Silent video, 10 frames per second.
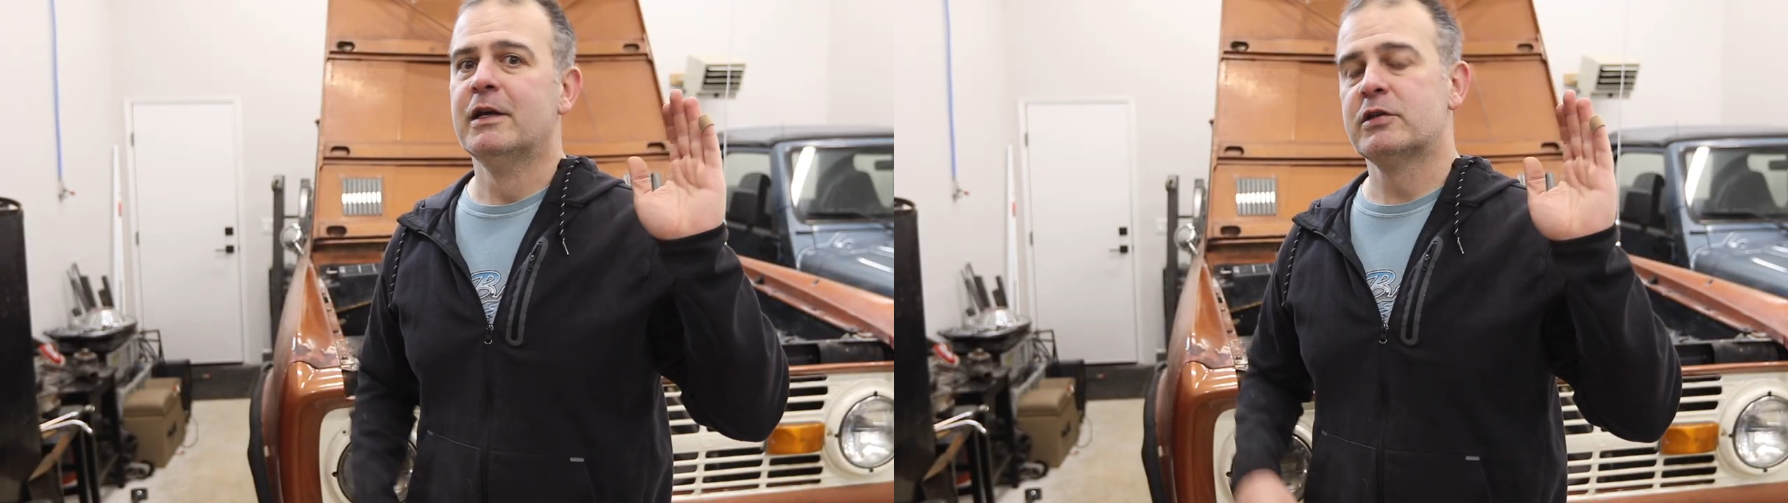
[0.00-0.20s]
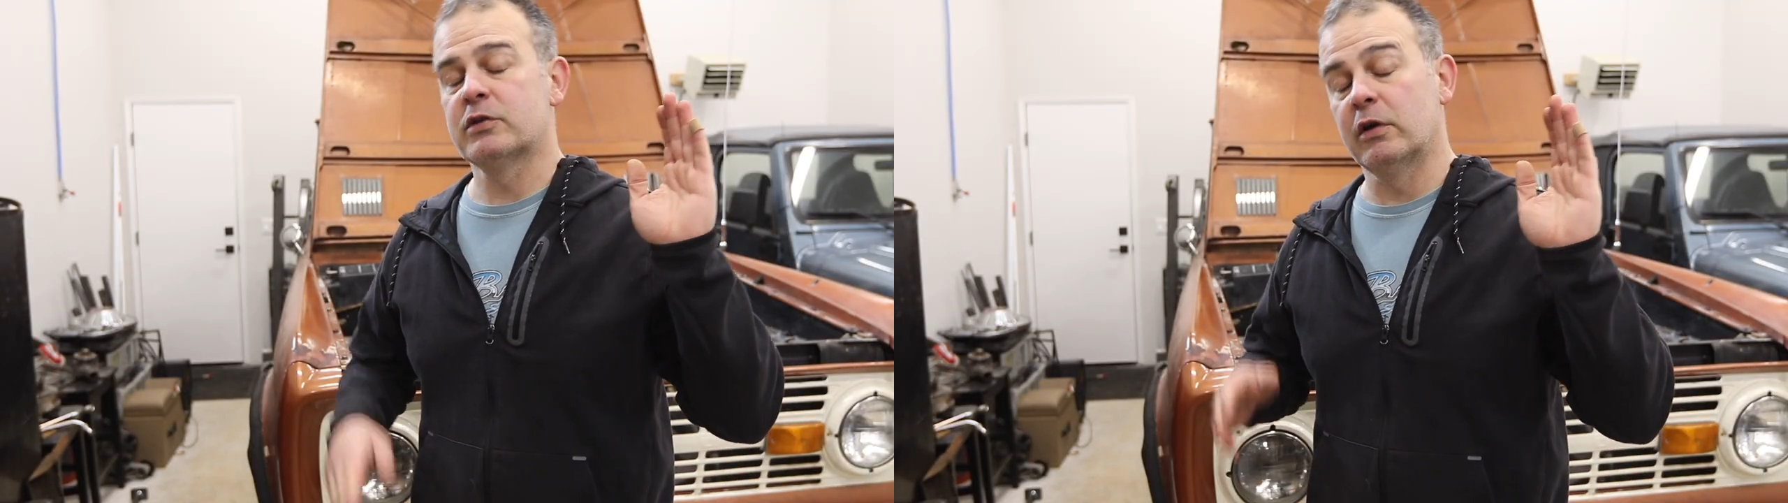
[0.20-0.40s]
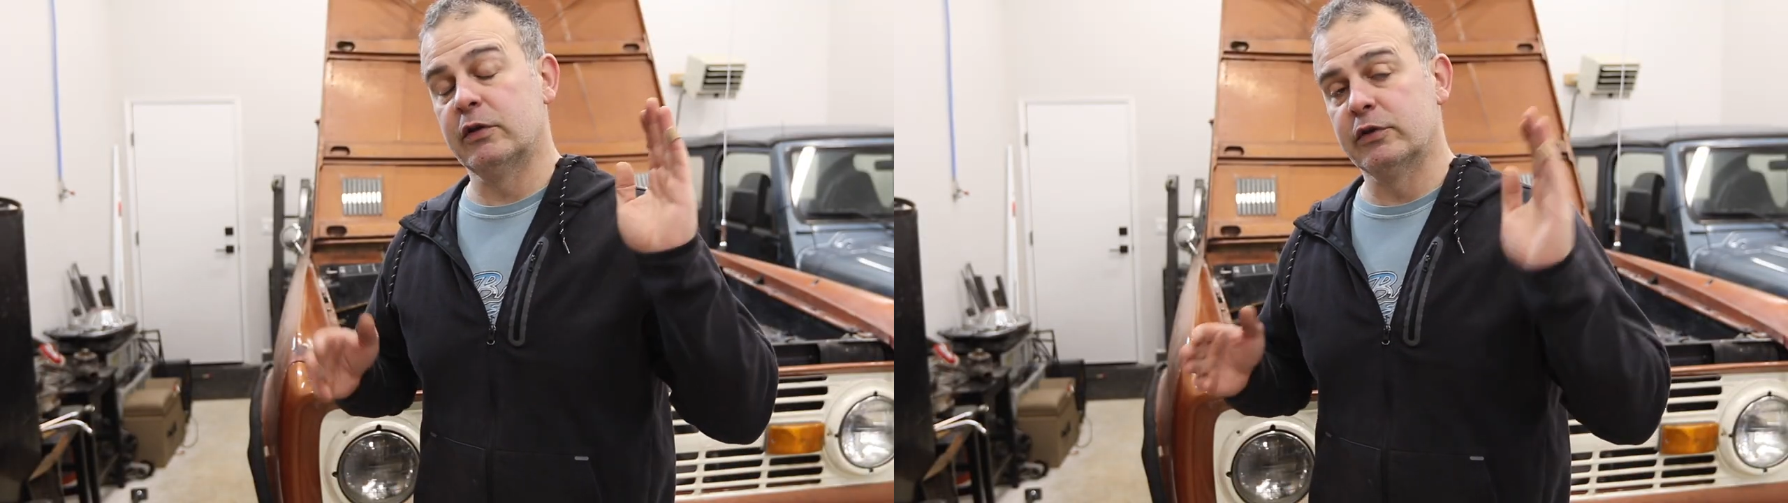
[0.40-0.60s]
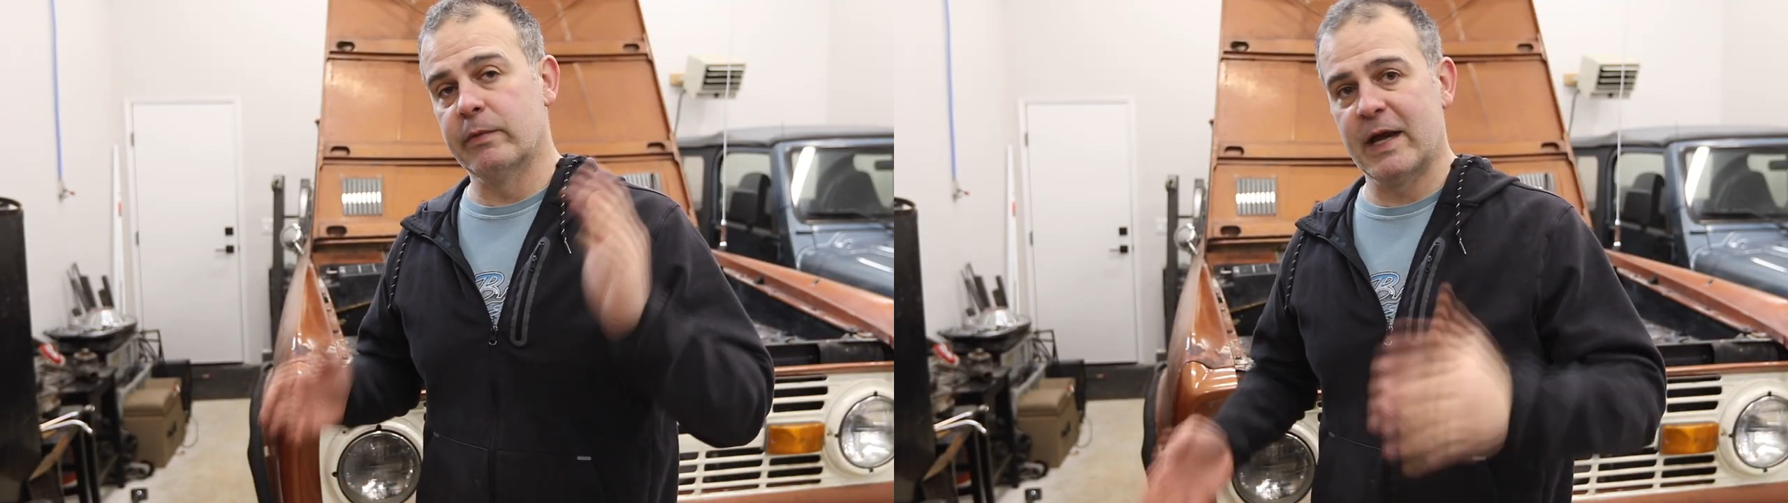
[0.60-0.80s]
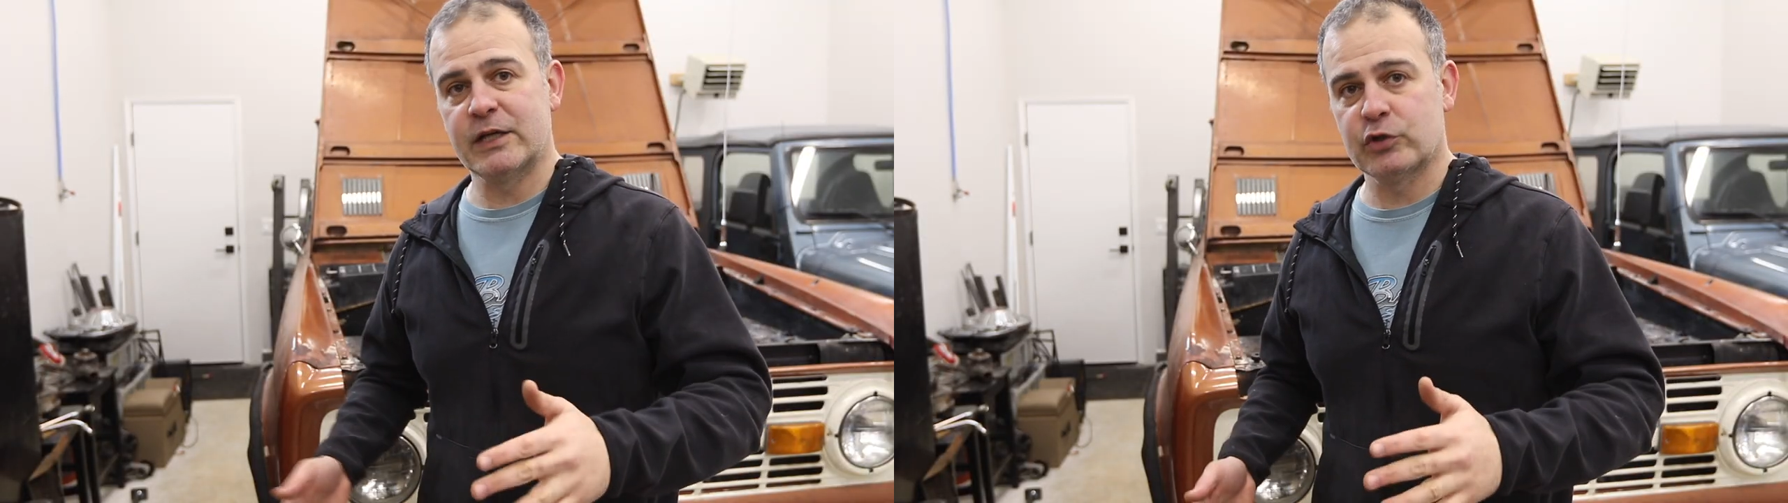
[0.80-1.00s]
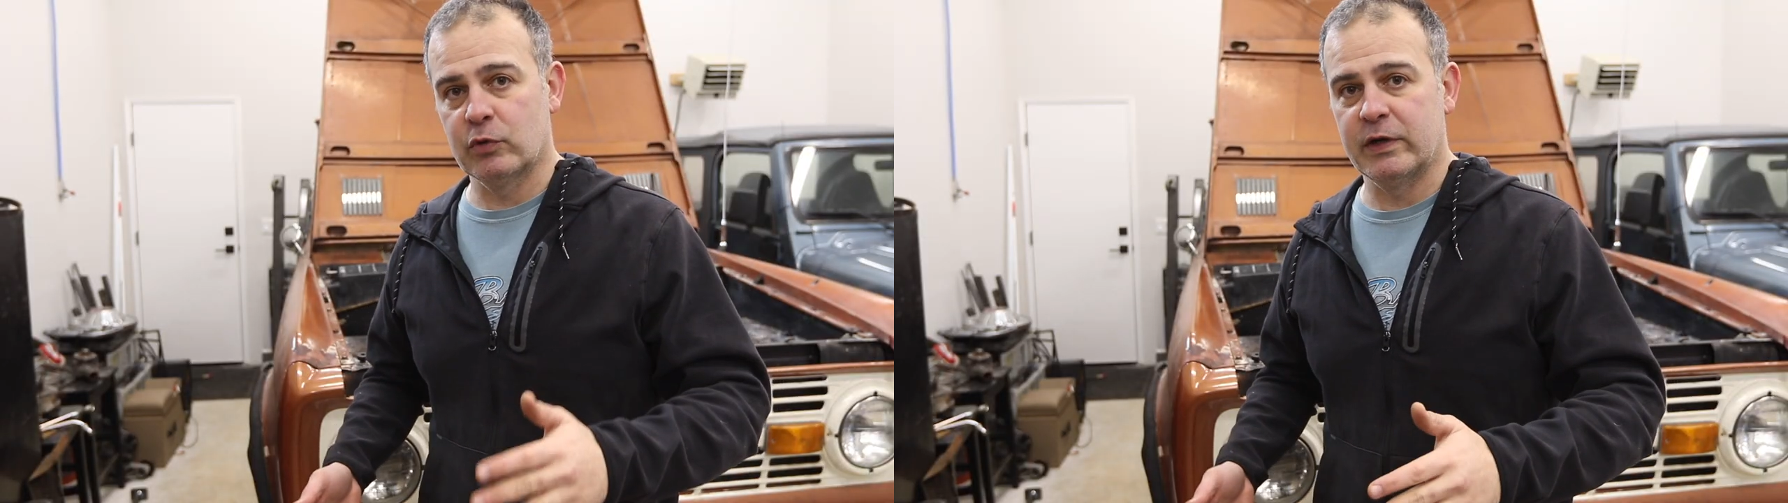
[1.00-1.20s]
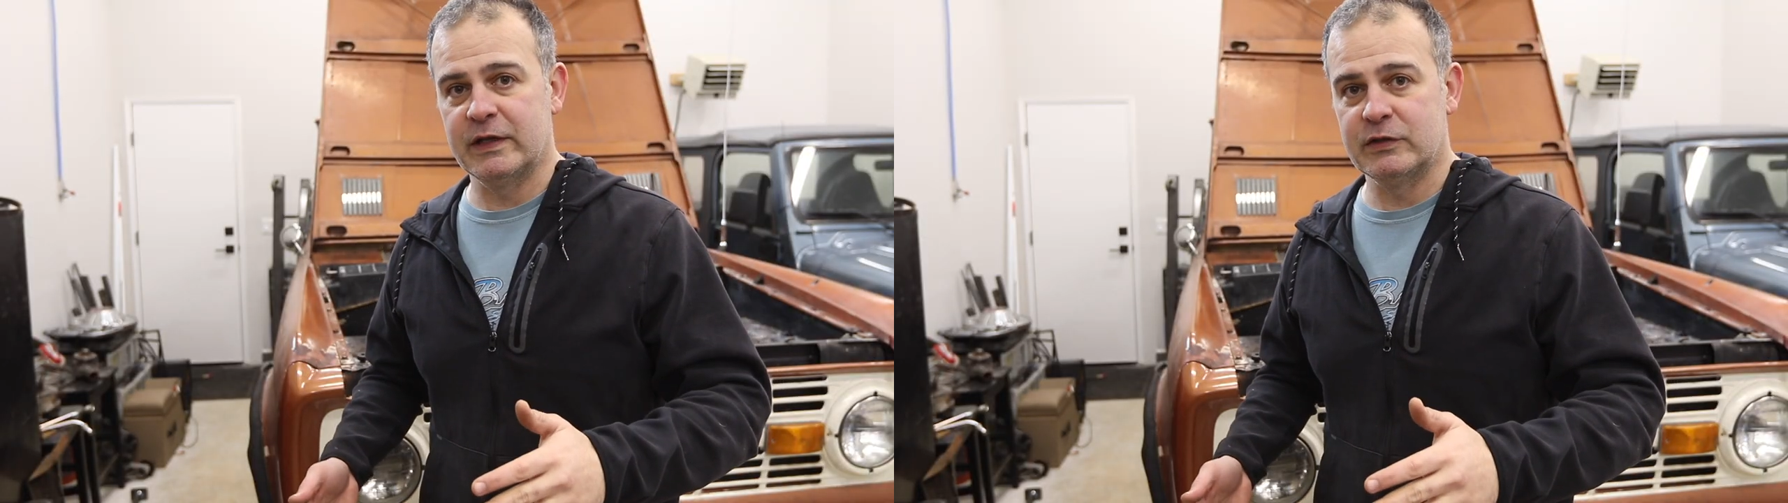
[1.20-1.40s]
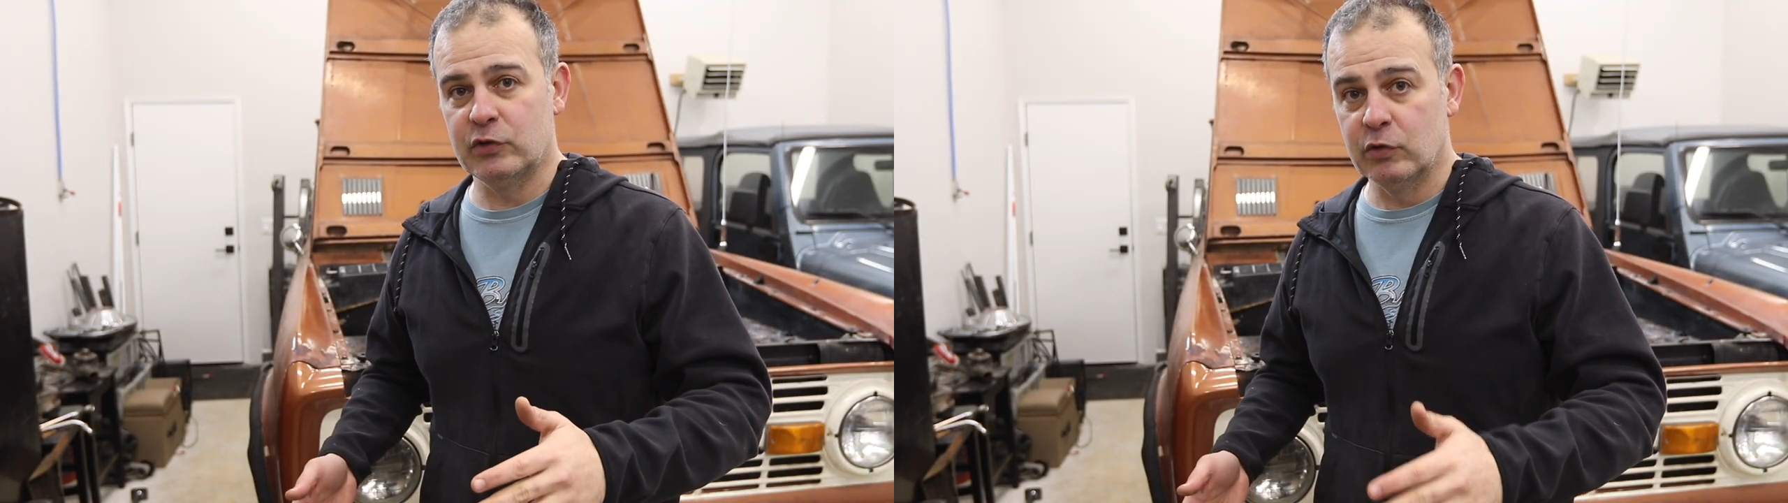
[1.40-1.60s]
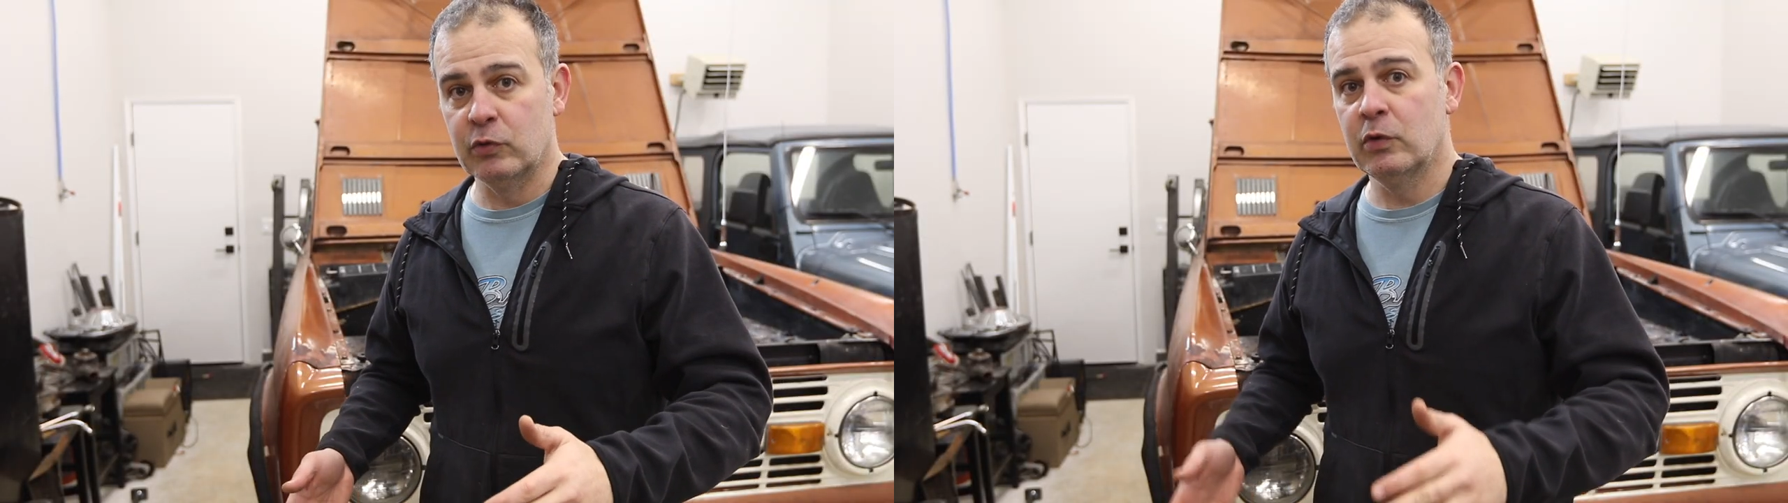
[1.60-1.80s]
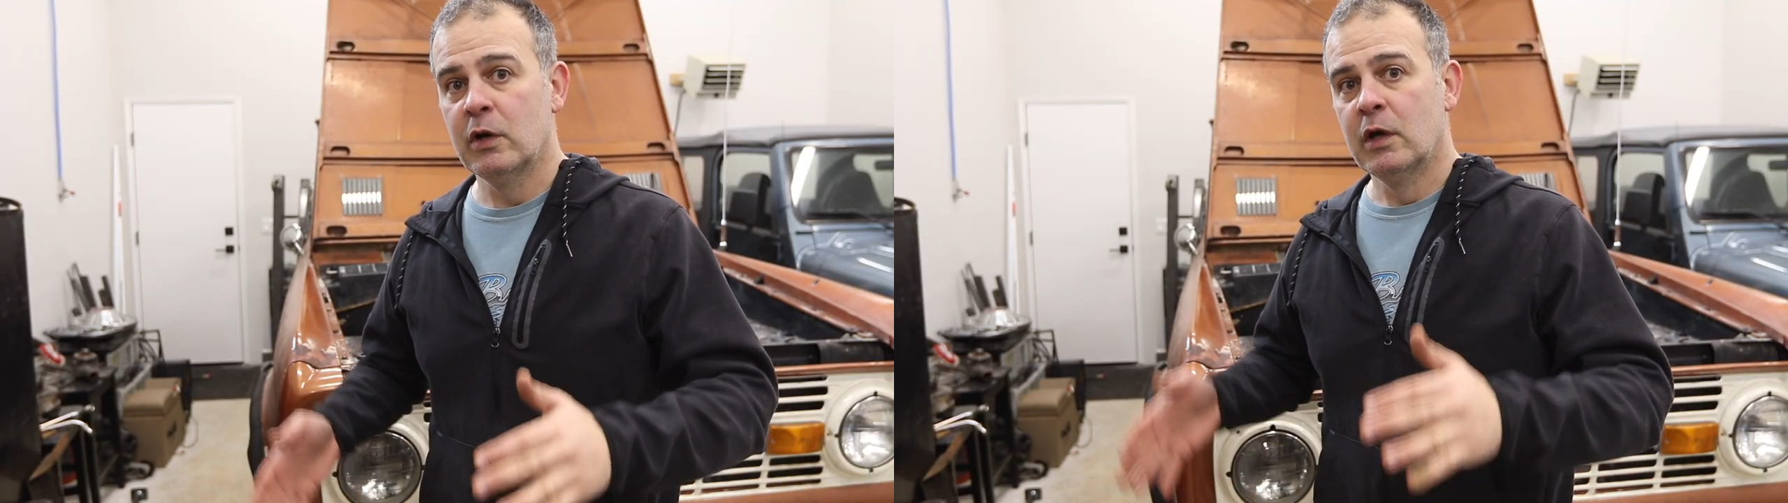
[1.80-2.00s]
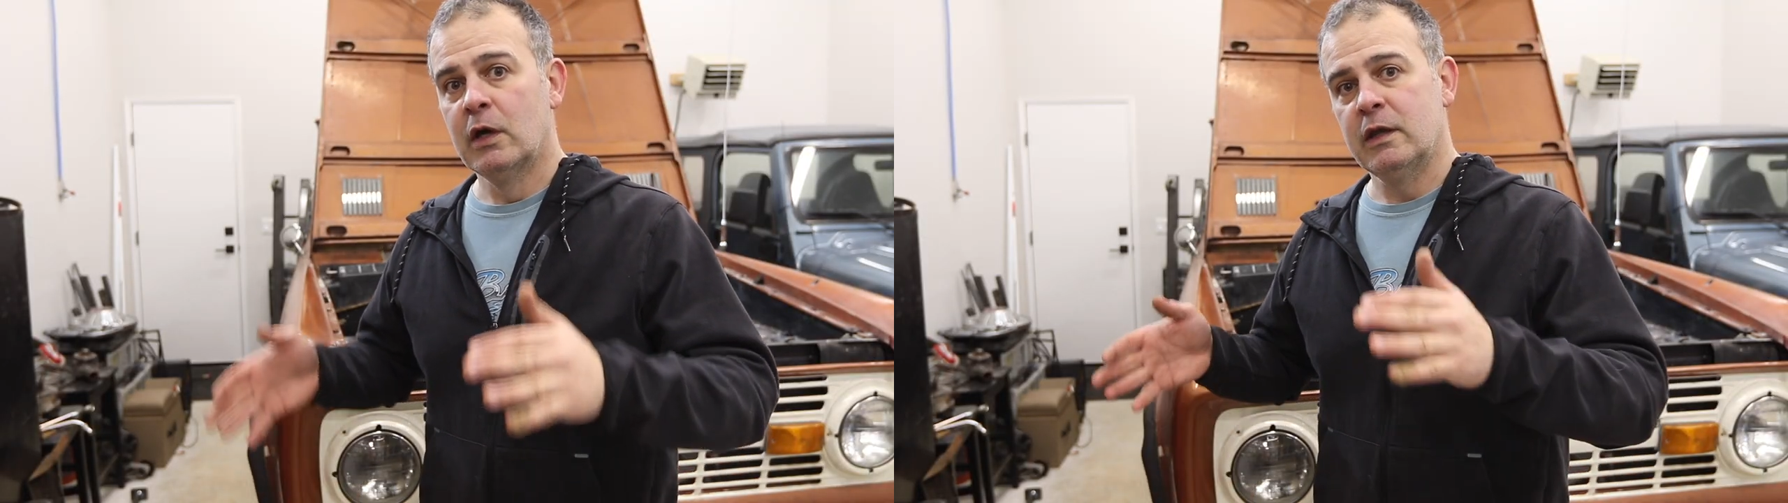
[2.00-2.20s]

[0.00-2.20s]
started direct shorting to